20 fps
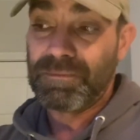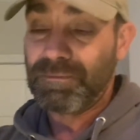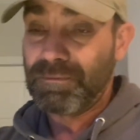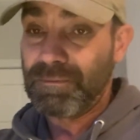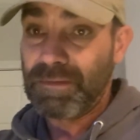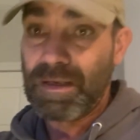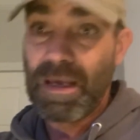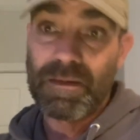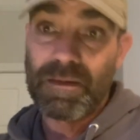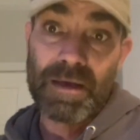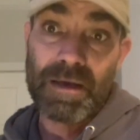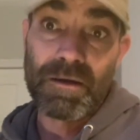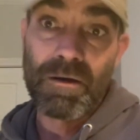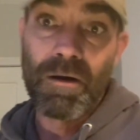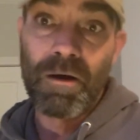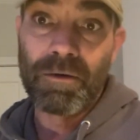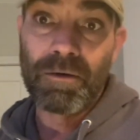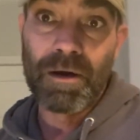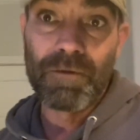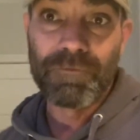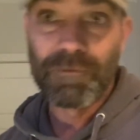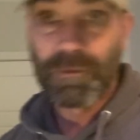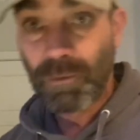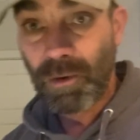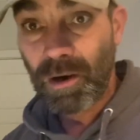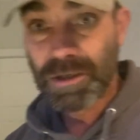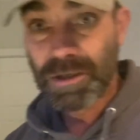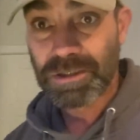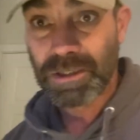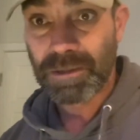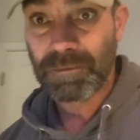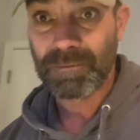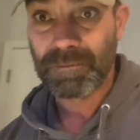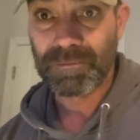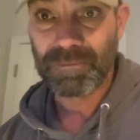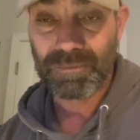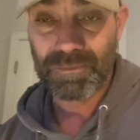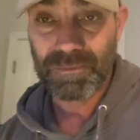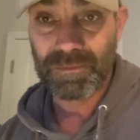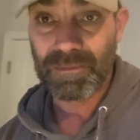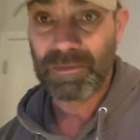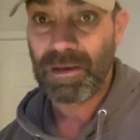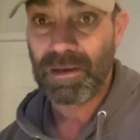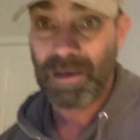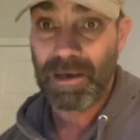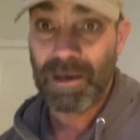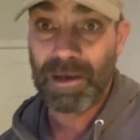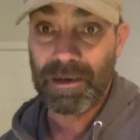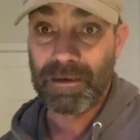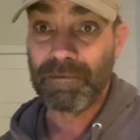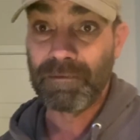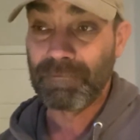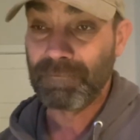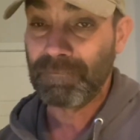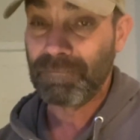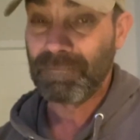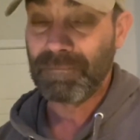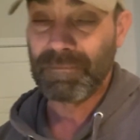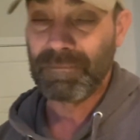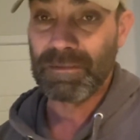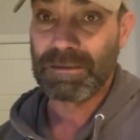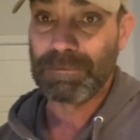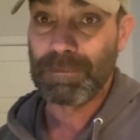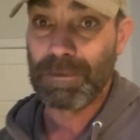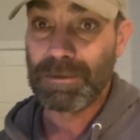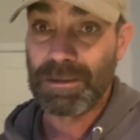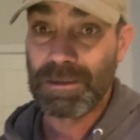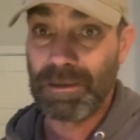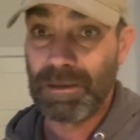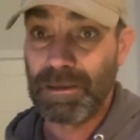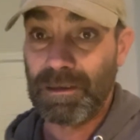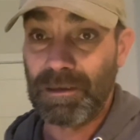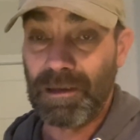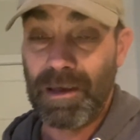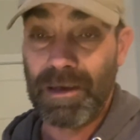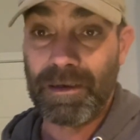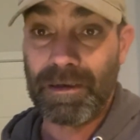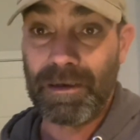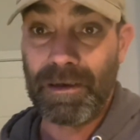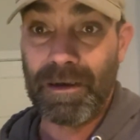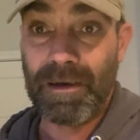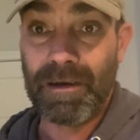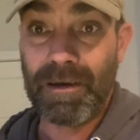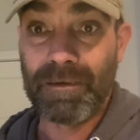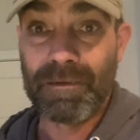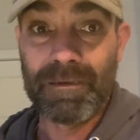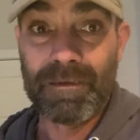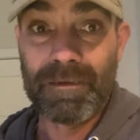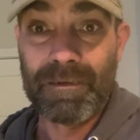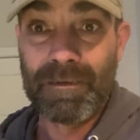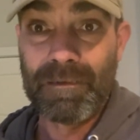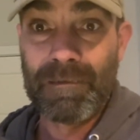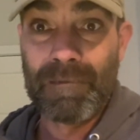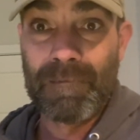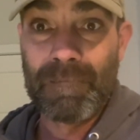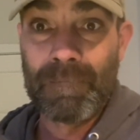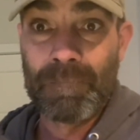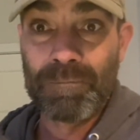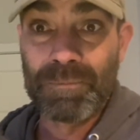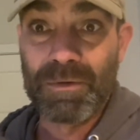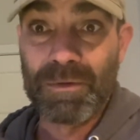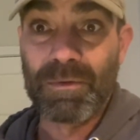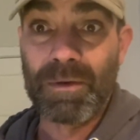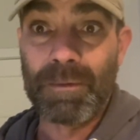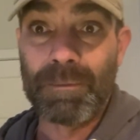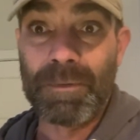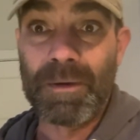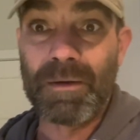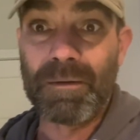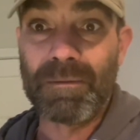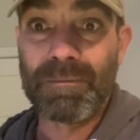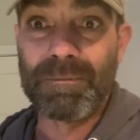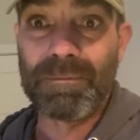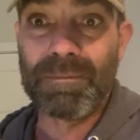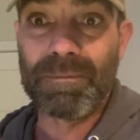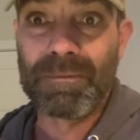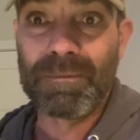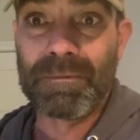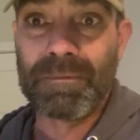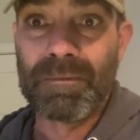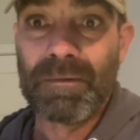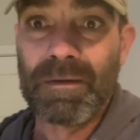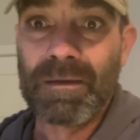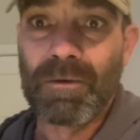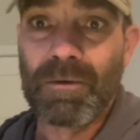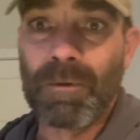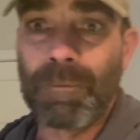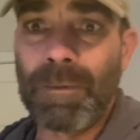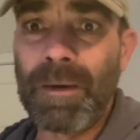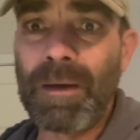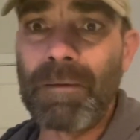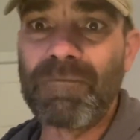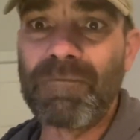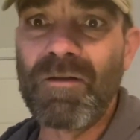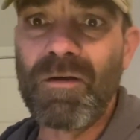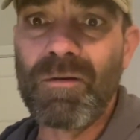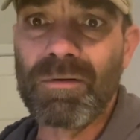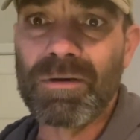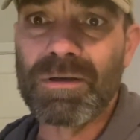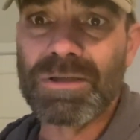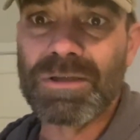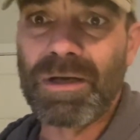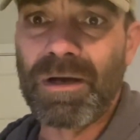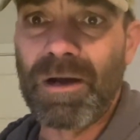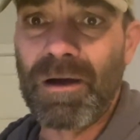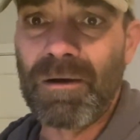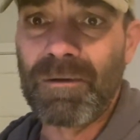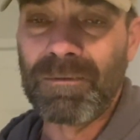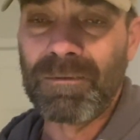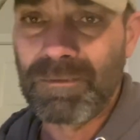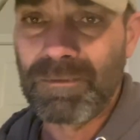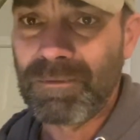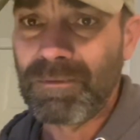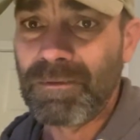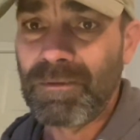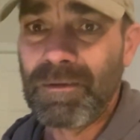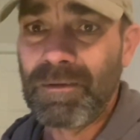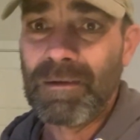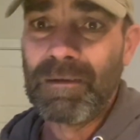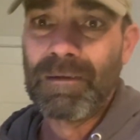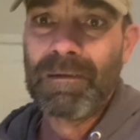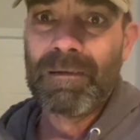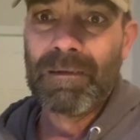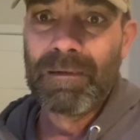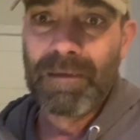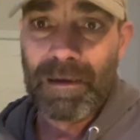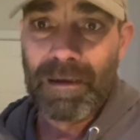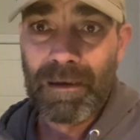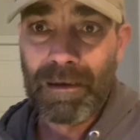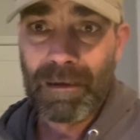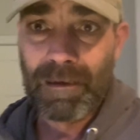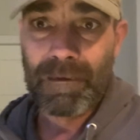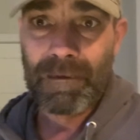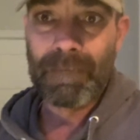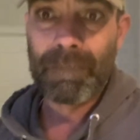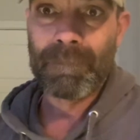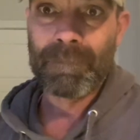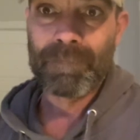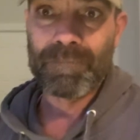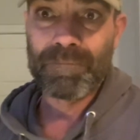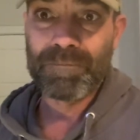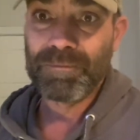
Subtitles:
can't thank you all enough for watching, and especially like the repeat the repeat viewers. You know, um,